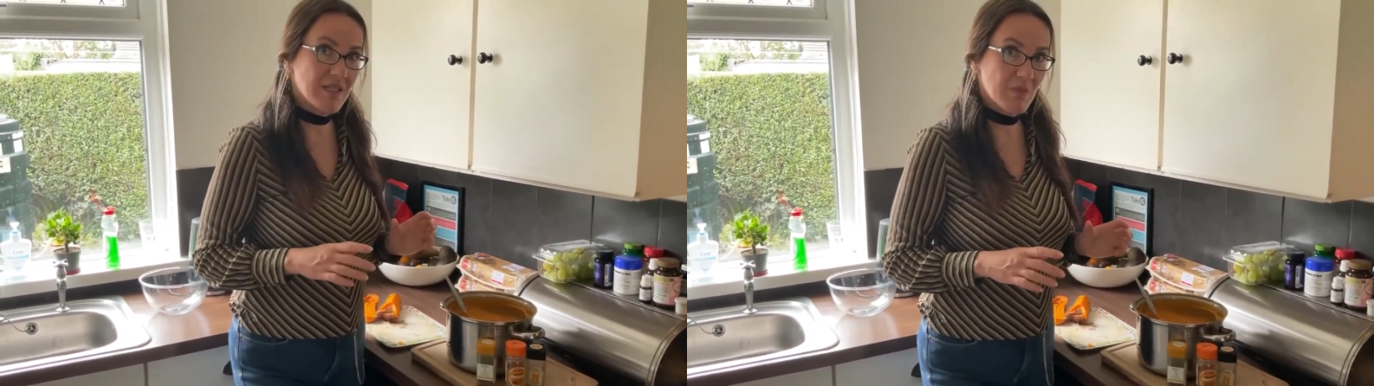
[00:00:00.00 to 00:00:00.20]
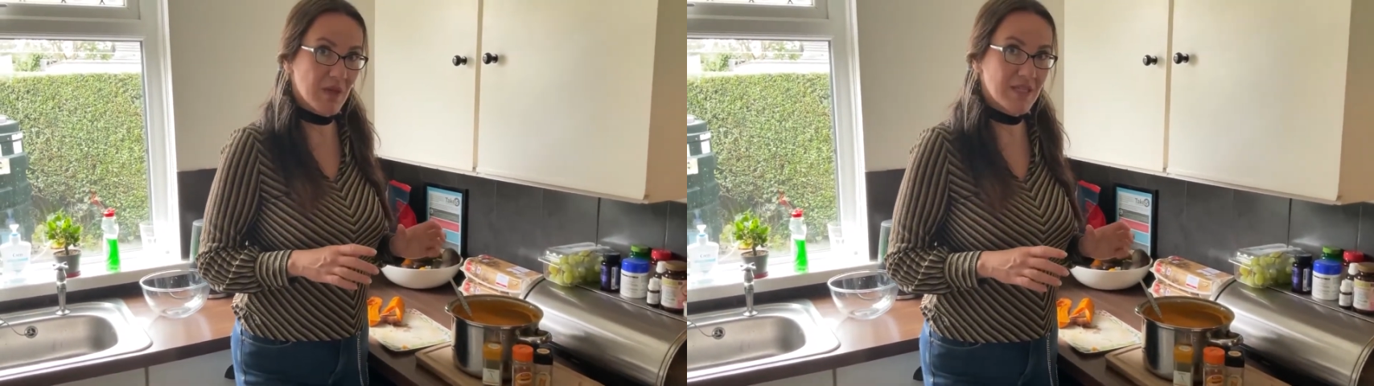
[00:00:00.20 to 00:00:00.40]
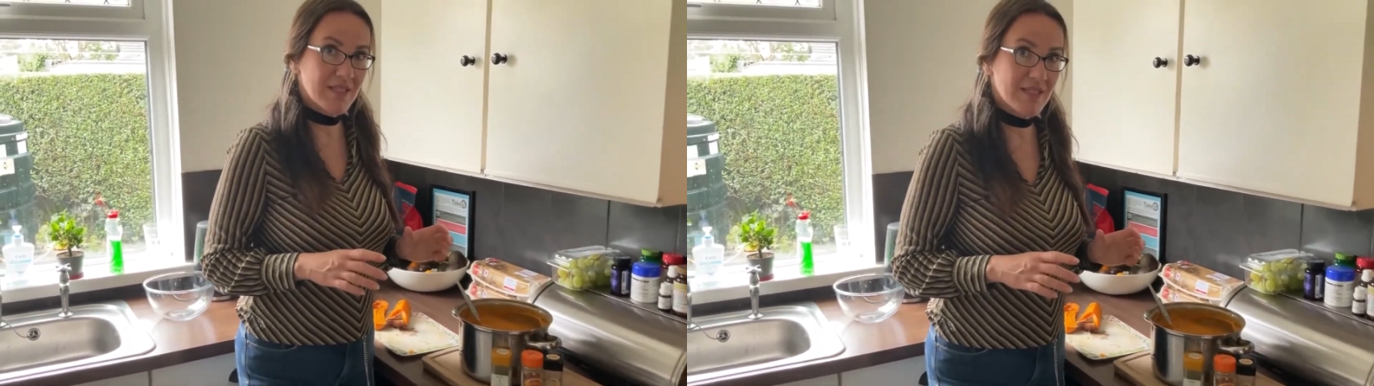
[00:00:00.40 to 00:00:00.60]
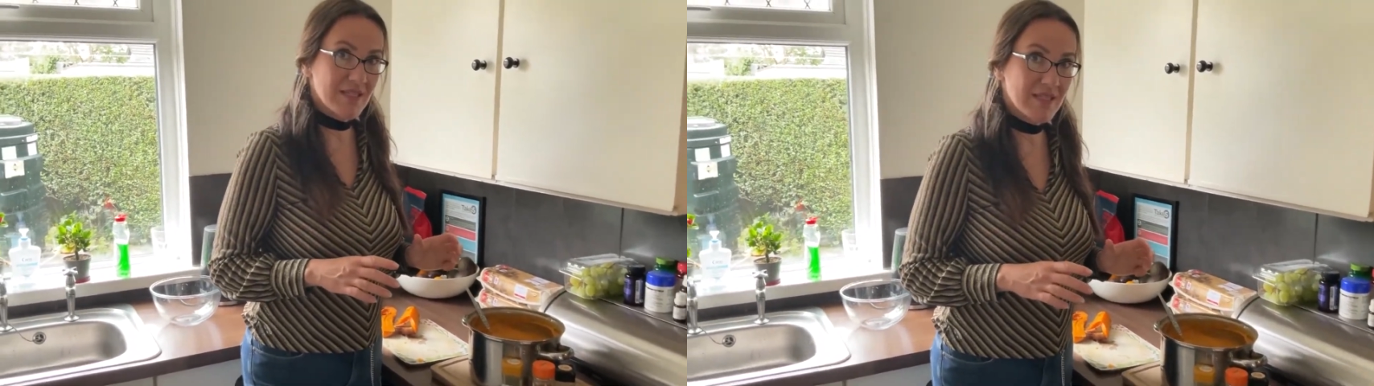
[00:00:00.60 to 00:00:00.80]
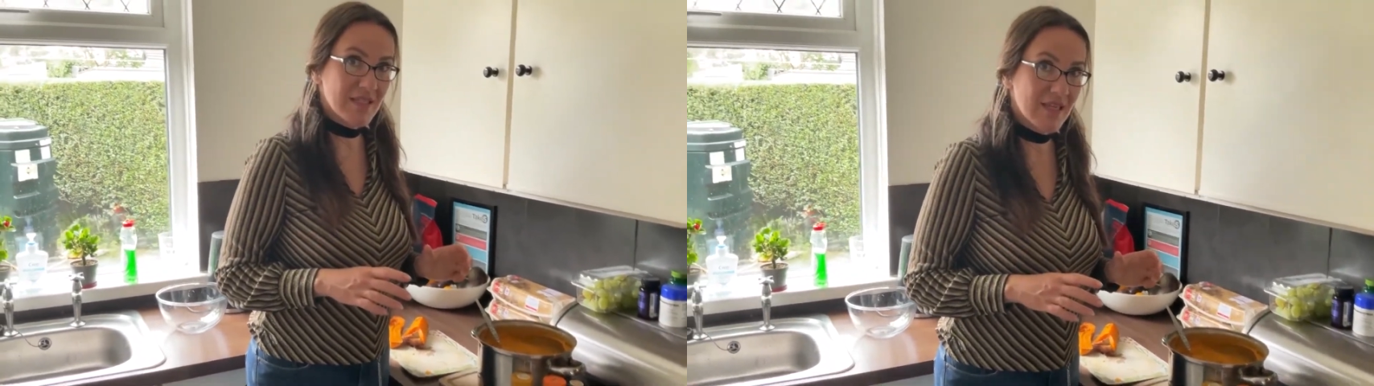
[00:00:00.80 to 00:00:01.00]

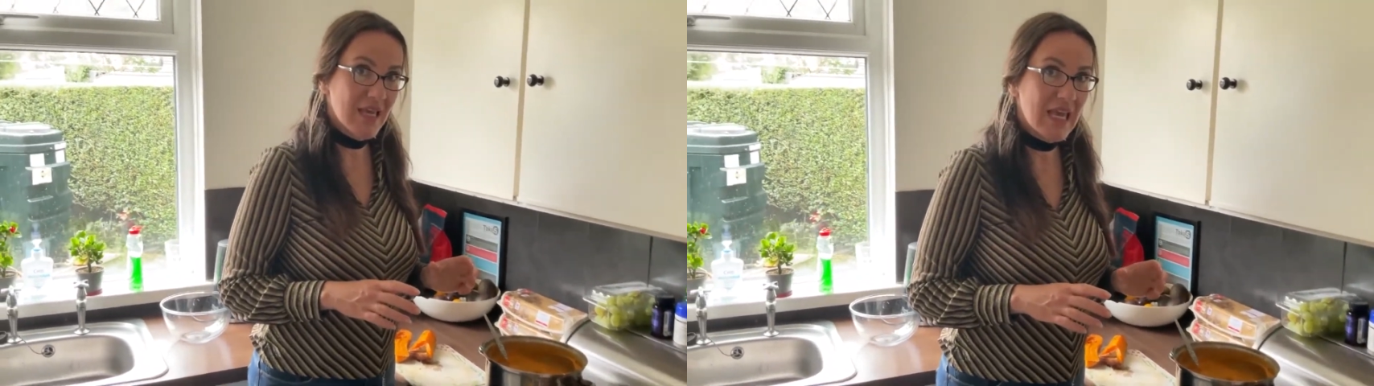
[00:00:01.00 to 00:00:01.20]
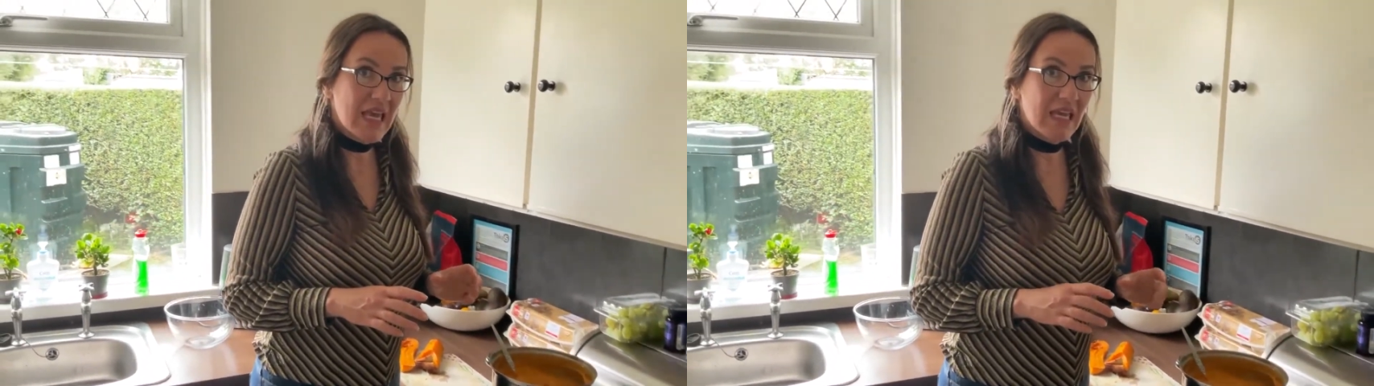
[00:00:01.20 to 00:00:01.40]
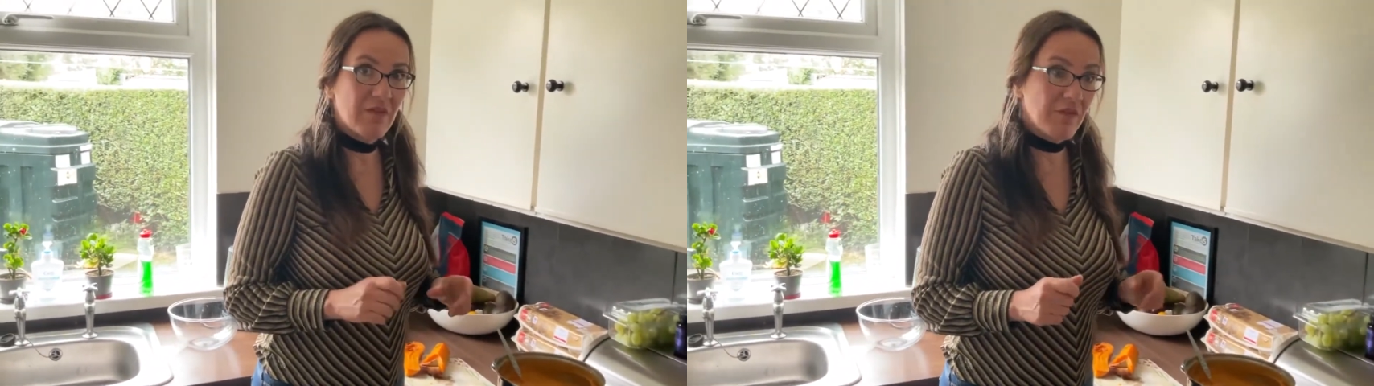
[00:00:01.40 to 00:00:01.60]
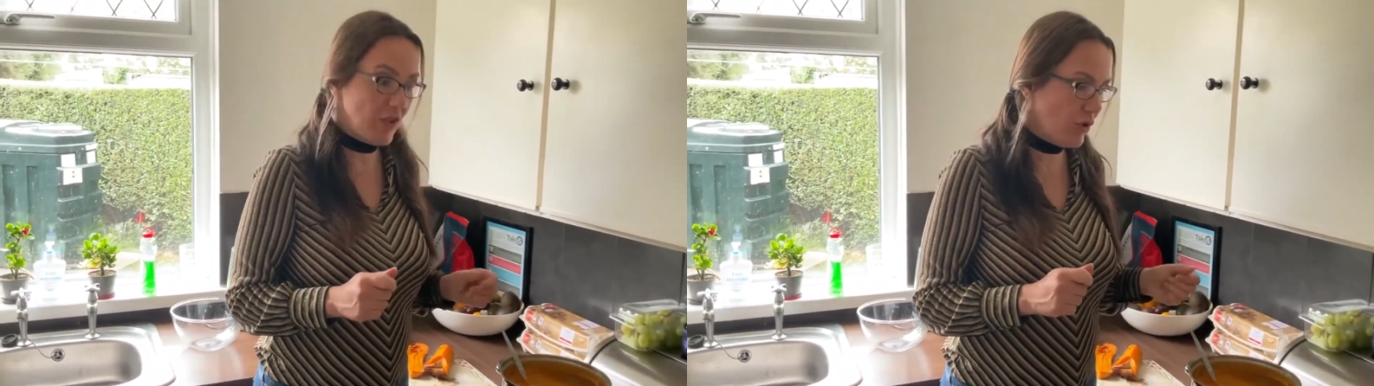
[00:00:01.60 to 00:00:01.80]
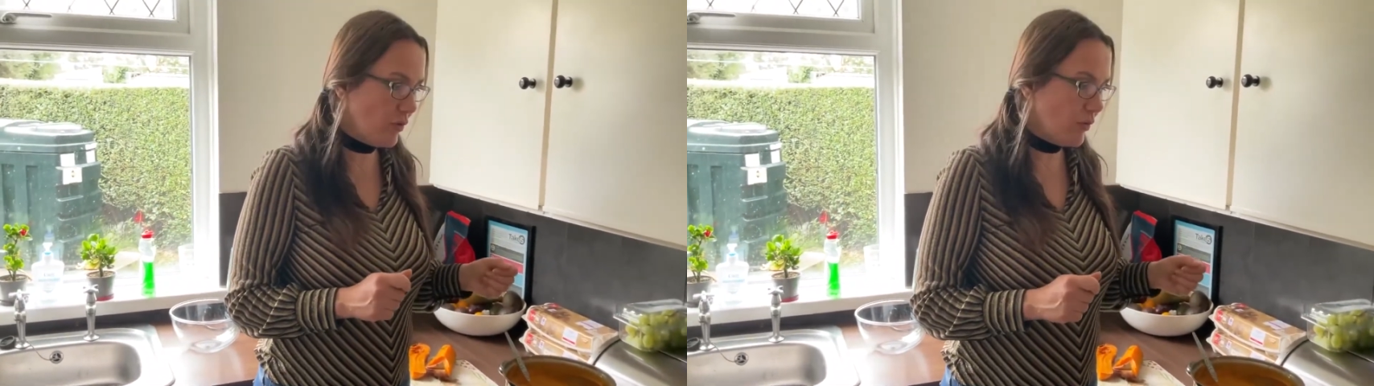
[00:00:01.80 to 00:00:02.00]
spices.
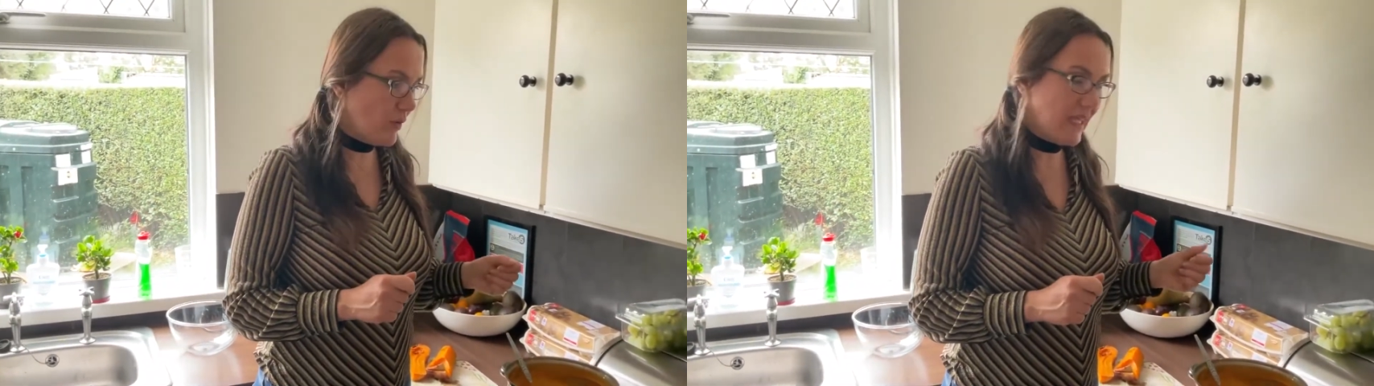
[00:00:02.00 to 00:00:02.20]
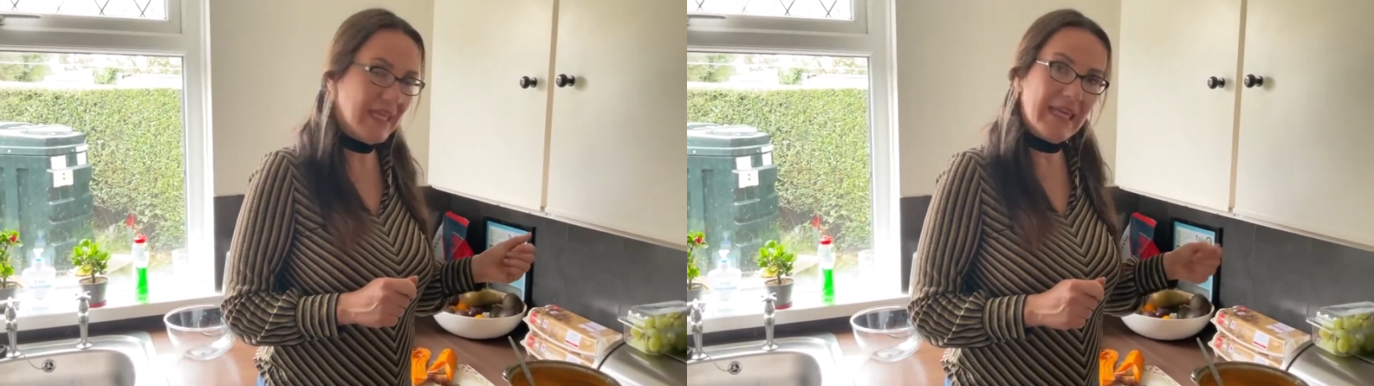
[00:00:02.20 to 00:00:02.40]
If you can